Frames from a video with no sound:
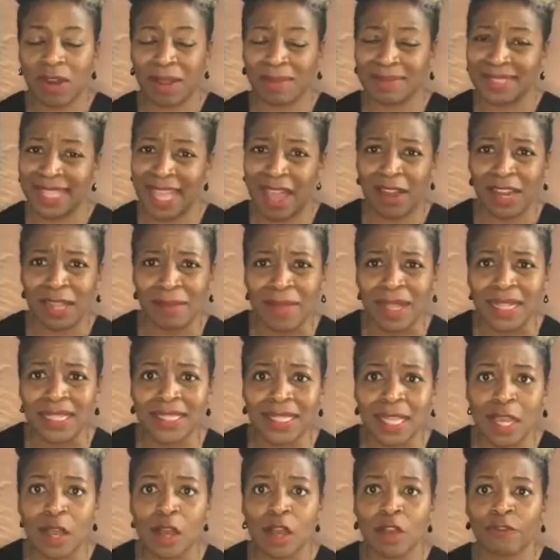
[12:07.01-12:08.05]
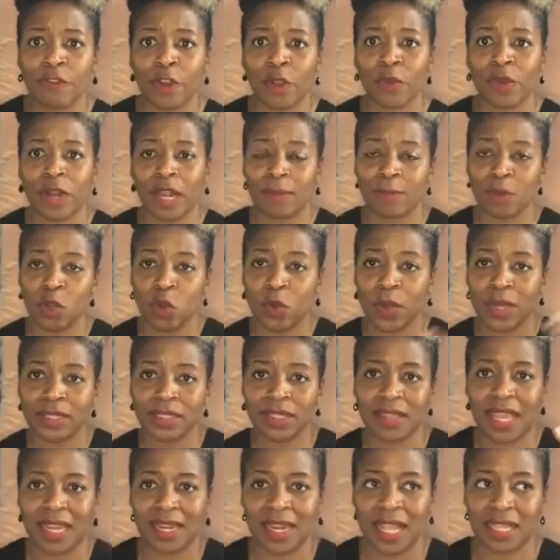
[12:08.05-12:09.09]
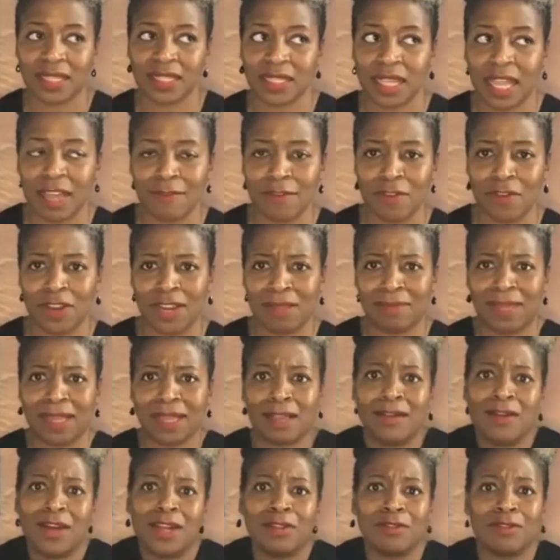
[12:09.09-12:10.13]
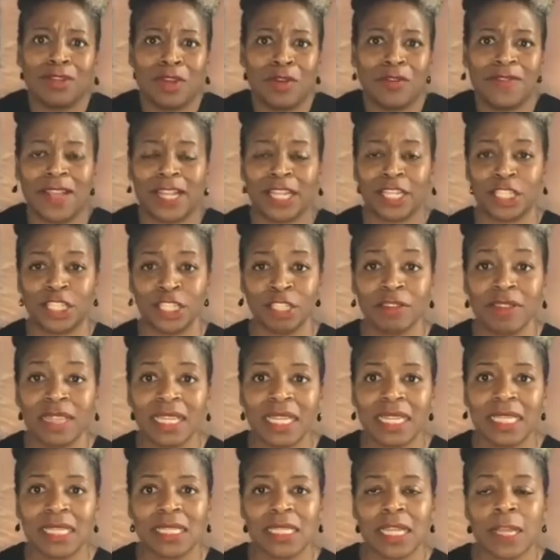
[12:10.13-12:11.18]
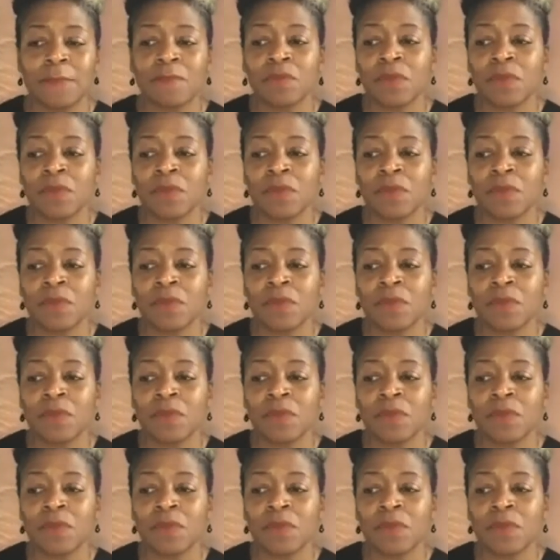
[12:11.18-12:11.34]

doubting myself or when I'm going to that next level, when I'm like, oh, I don't know if I could do this,